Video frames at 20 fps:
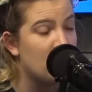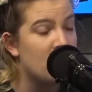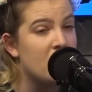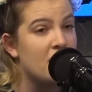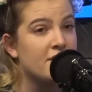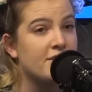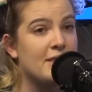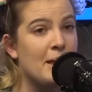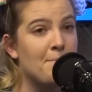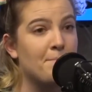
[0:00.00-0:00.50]

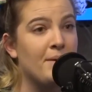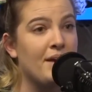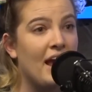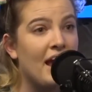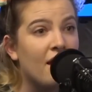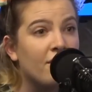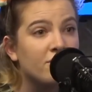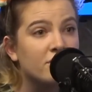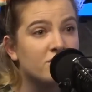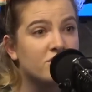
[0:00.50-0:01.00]
Their
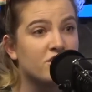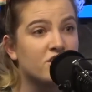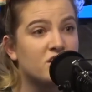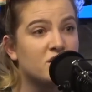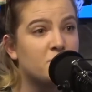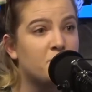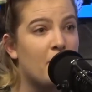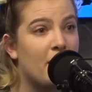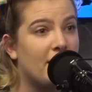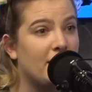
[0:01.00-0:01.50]
parents are
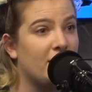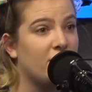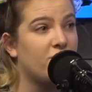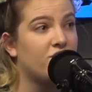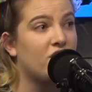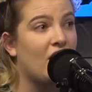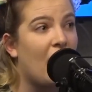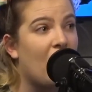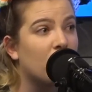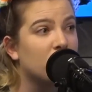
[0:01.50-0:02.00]
spending
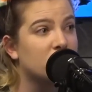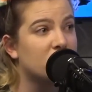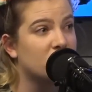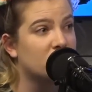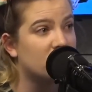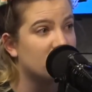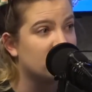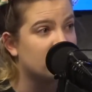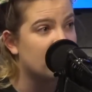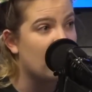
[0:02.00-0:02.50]

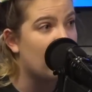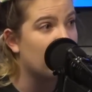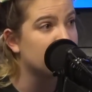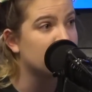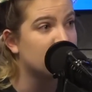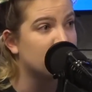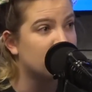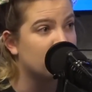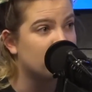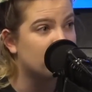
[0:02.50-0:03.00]
thousands and
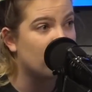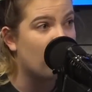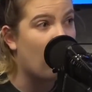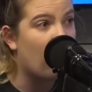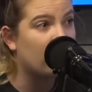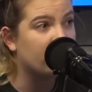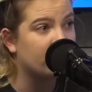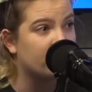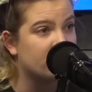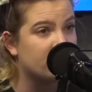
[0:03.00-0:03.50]
thousands of
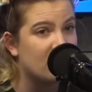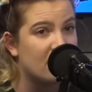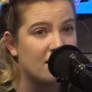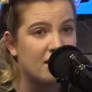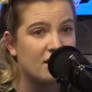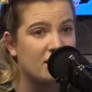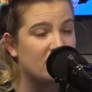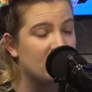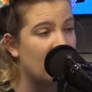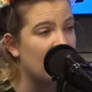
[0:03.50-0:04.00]
dollars,
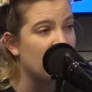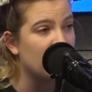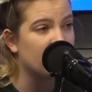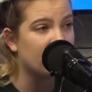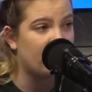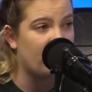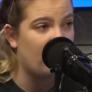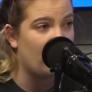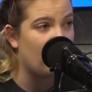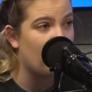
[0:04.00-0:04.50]
and they don't
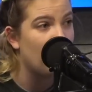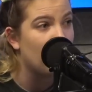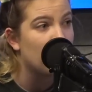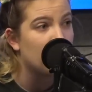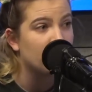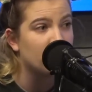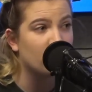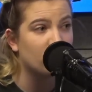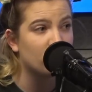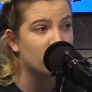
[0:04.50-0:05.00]
care.
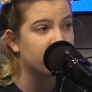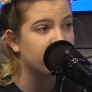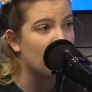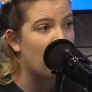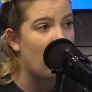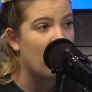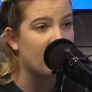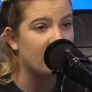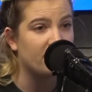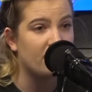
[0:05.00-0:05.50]
They're
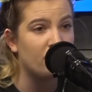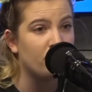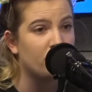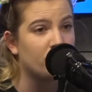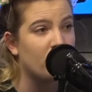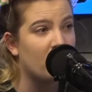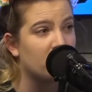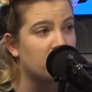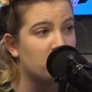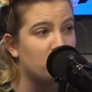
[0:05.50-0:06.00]
crying. They would
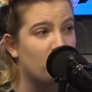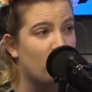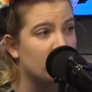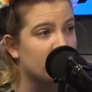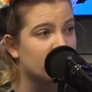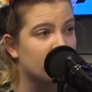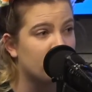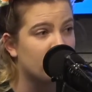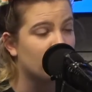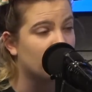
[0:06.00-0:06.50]
rather be
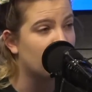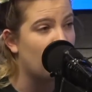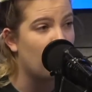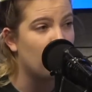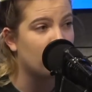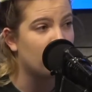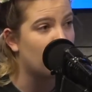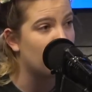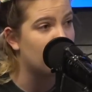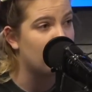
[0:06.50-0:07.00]
watching the
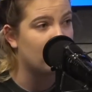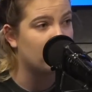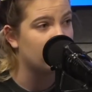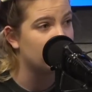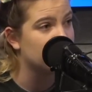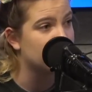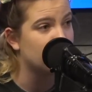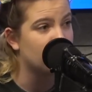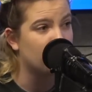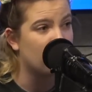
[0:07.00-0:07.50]
Coco
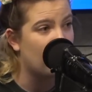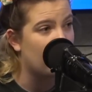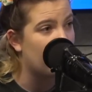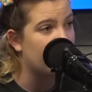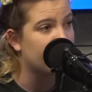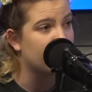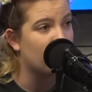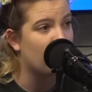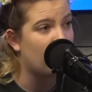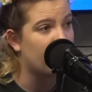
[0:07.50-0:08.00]
Melons or
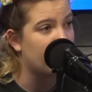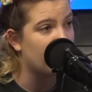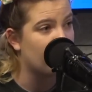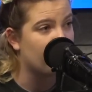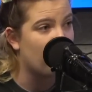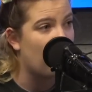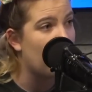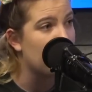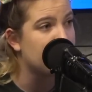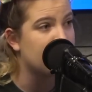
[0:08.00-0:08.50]
whatever on their
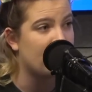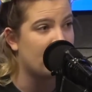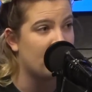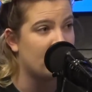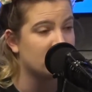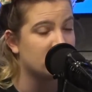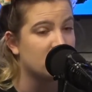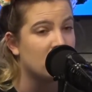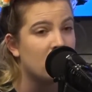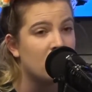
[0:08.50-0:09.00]

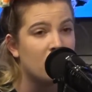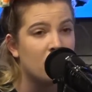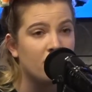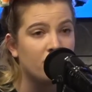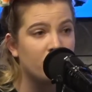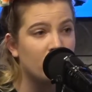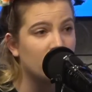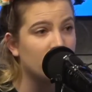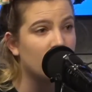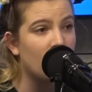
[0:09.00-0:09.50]
iPads
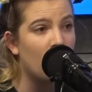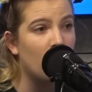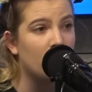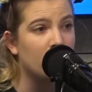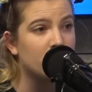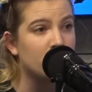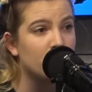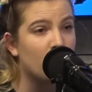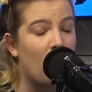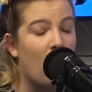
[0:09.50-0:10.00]
than going
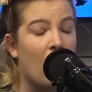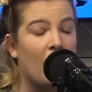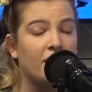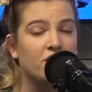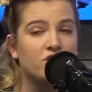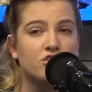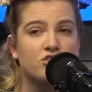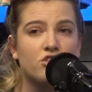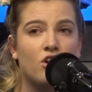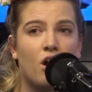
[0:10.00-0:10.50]
to... I
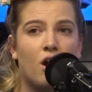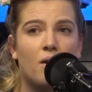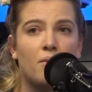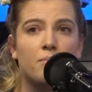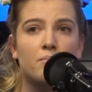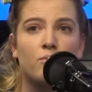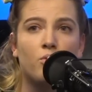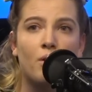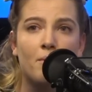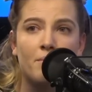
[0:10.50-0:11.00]
saw a
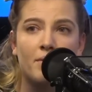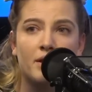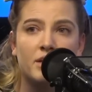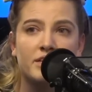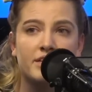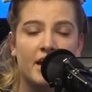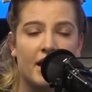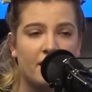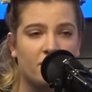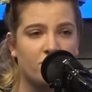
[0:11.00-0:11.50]
woman
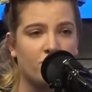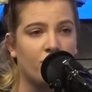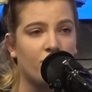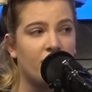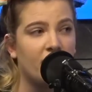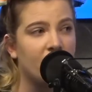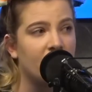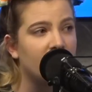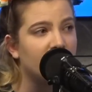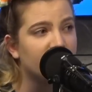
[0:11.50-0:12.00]
take her
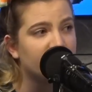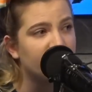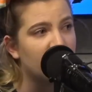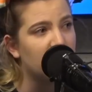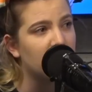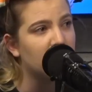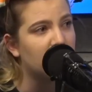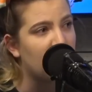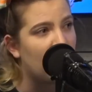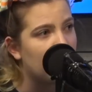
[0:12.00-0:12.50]

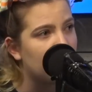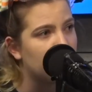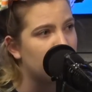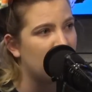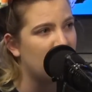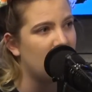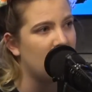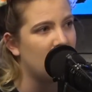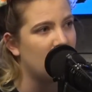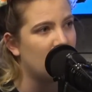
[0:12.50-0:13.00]
infant
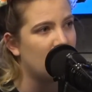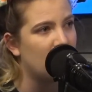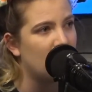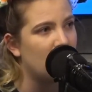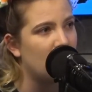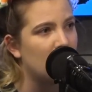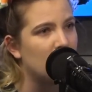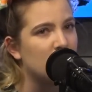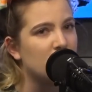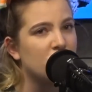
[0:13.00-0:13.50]
baby
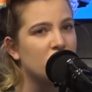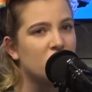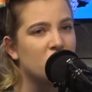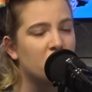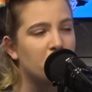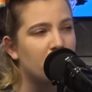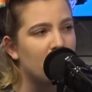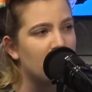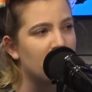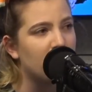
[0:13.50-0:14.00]
to the
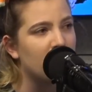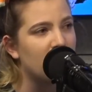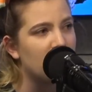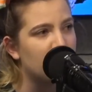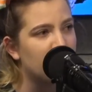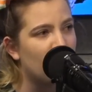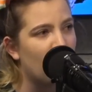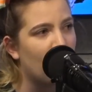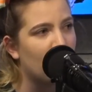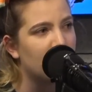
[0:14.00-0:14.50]
Bippity
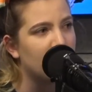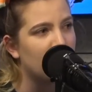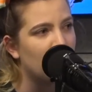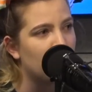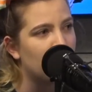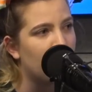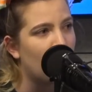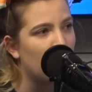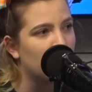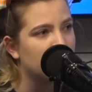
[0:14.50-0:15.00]
Boppity
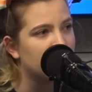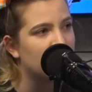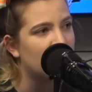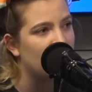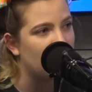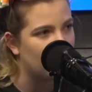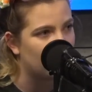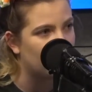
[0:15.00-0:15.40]
Boutique.